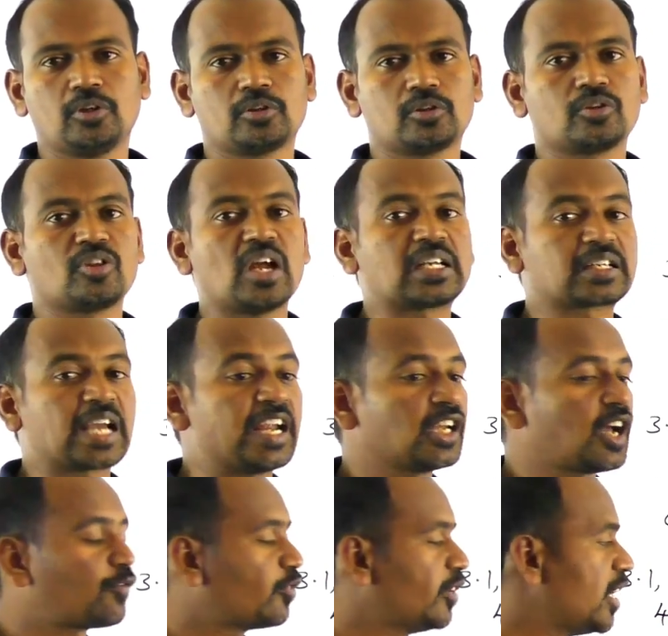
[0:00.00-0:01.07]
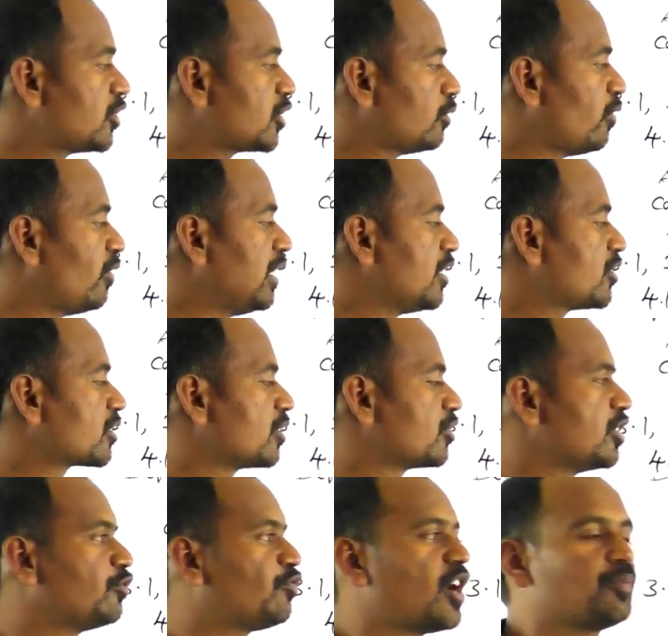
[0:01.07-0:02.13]
So that kind of nature we will discuss
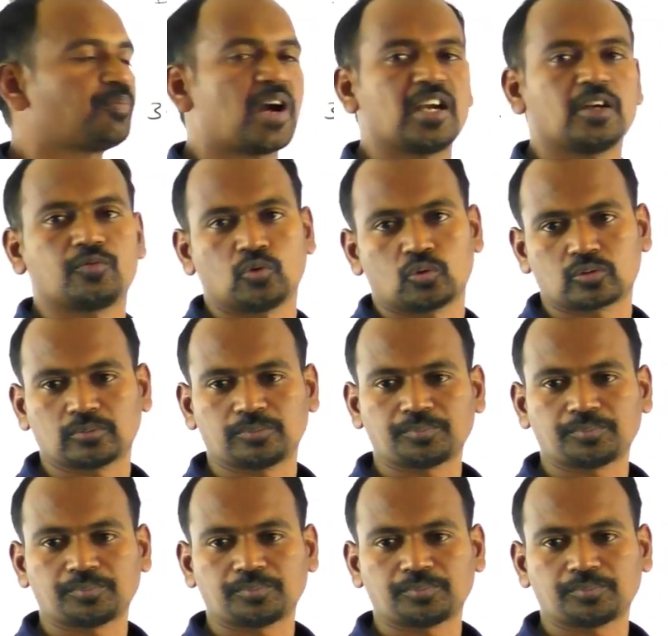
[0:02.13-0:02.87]
in 5.4.